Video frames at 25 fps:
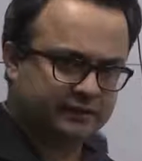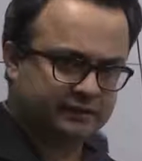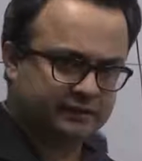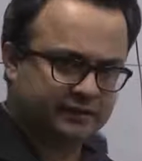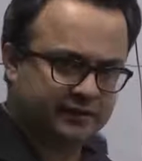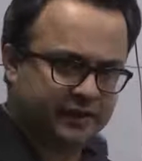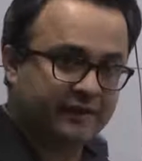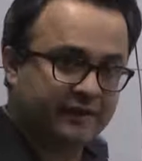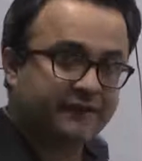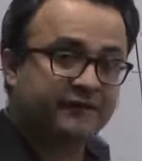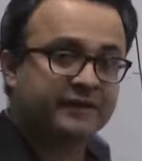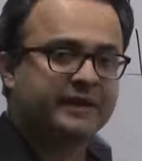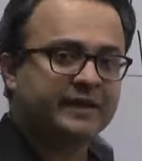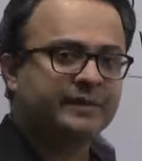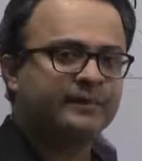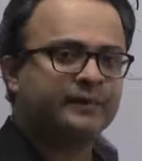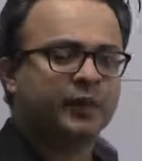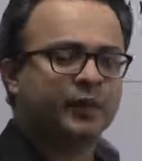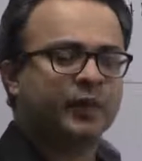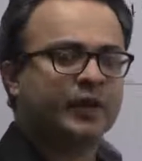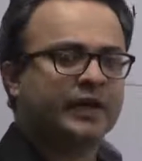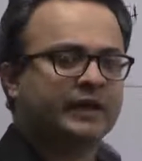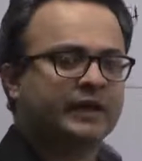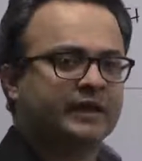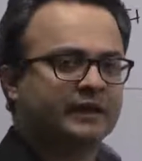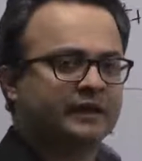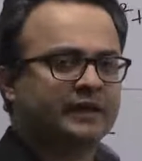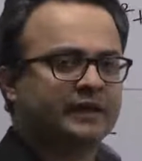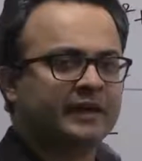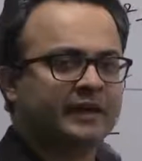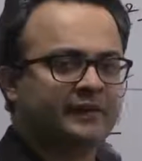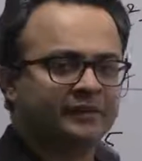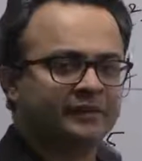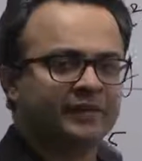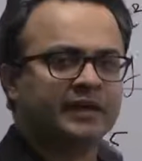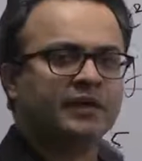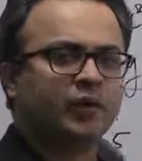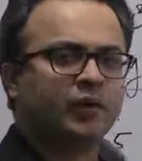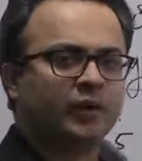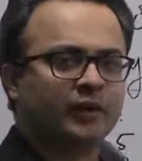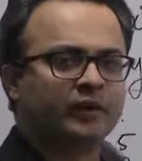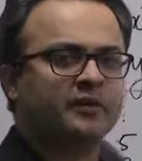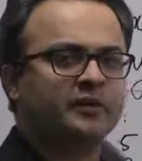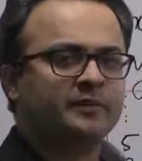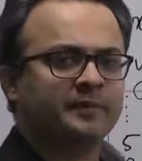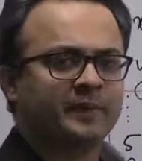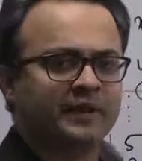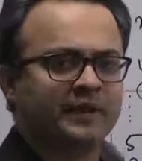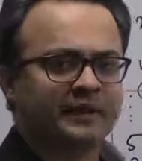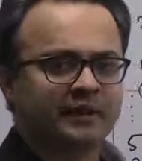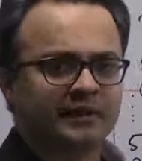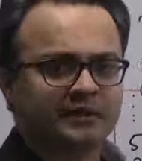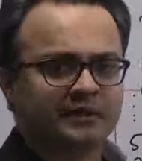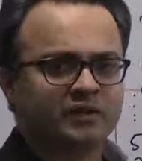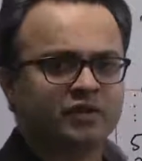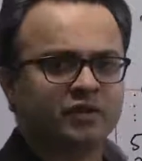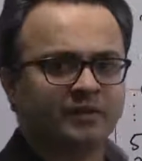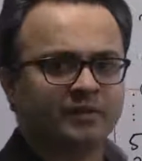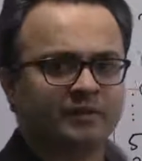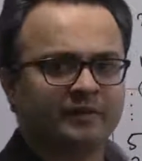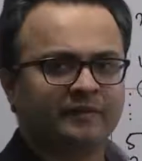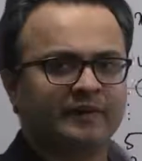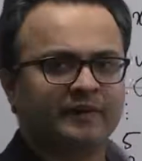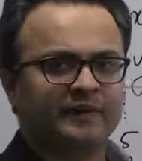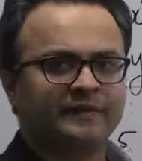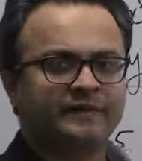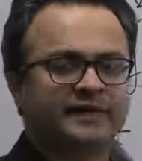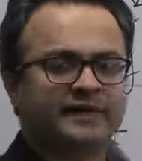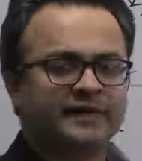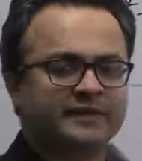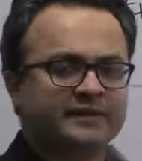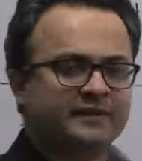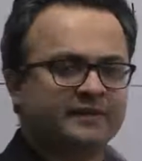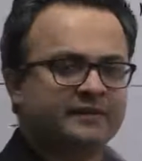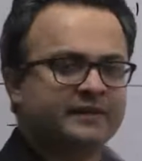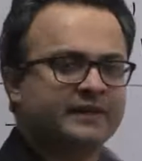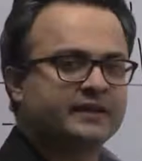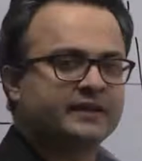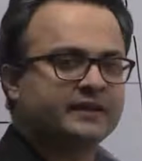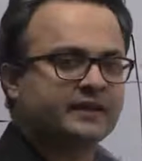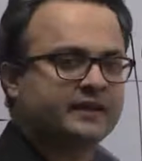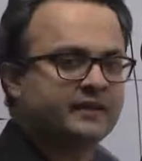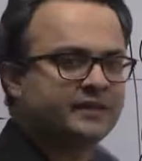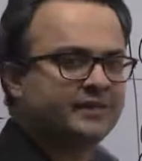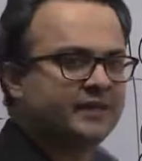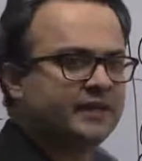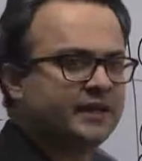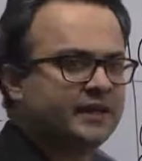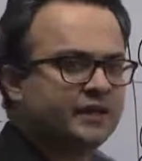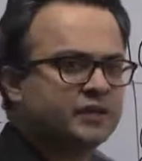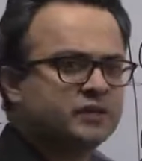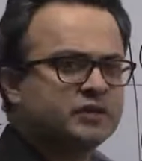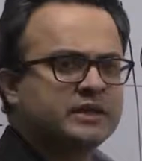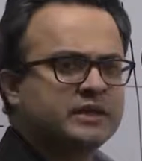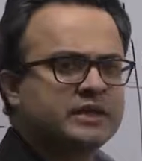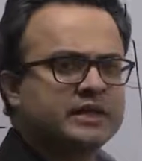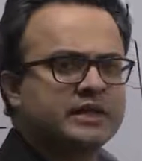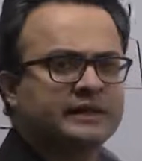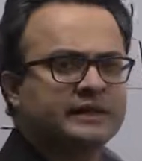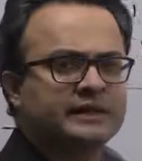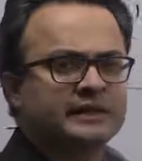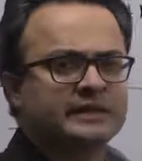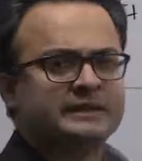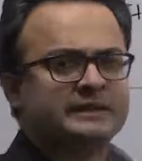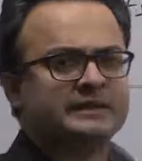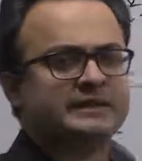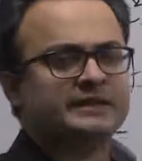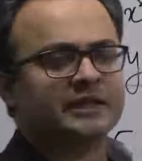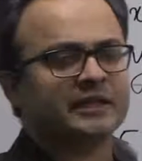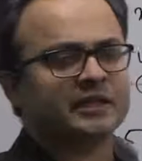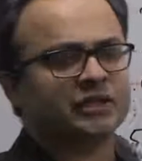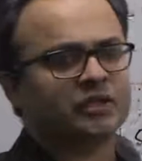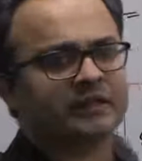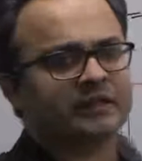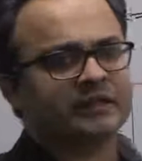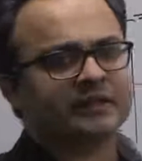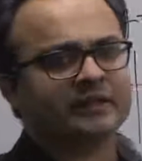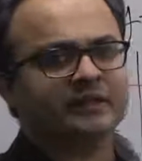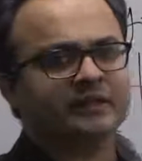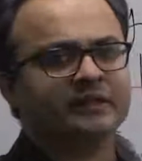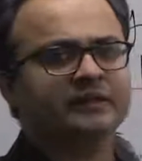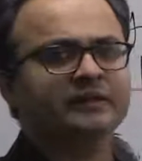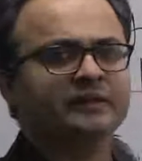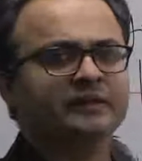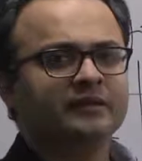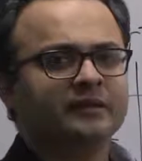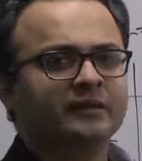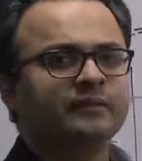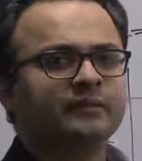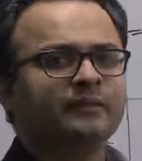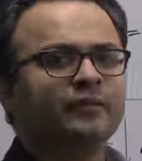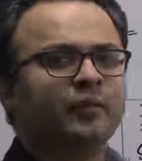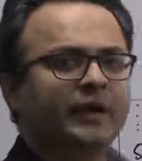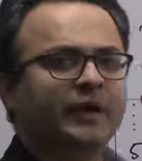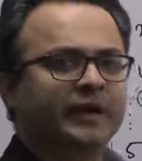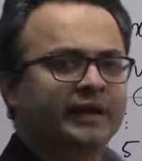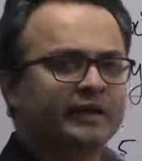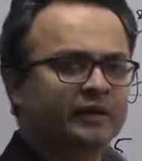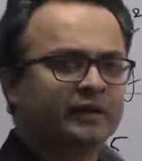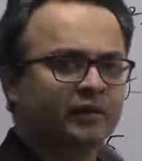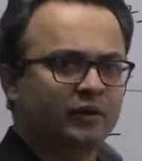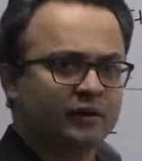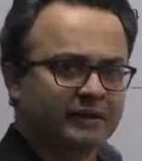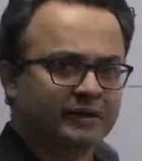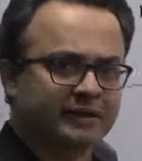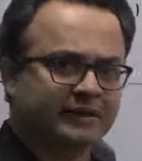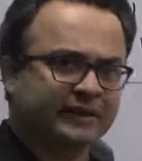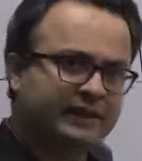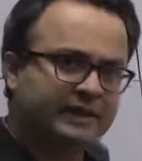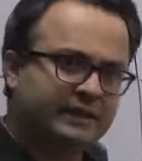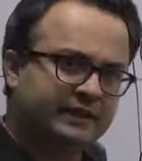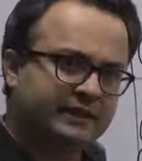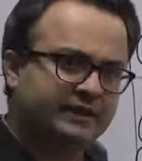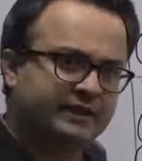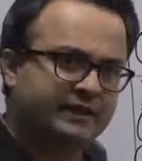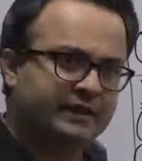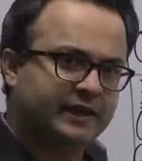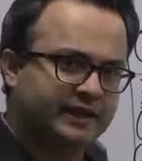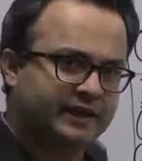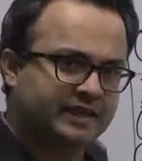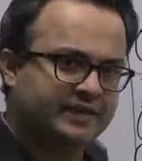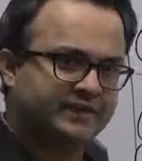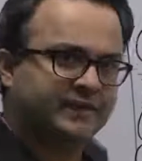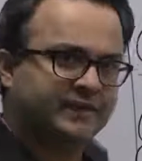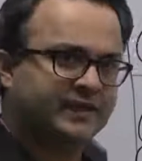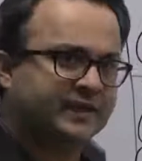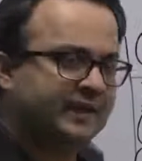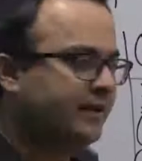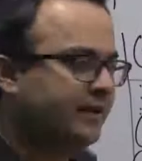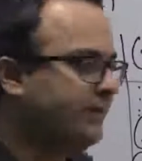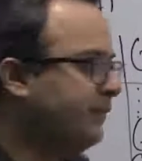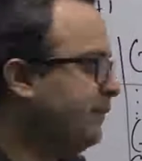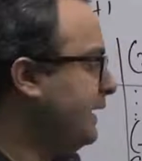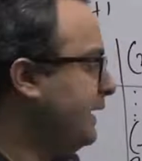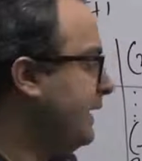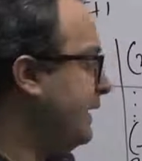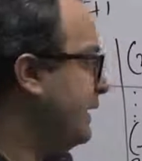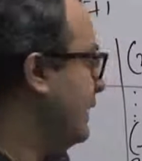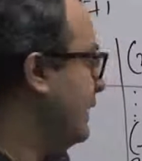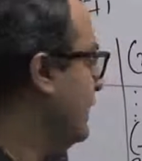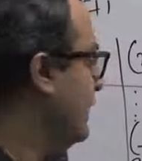every point, every ordered pair x comma y, where x and y are real values, is essentially a point on that xy plane.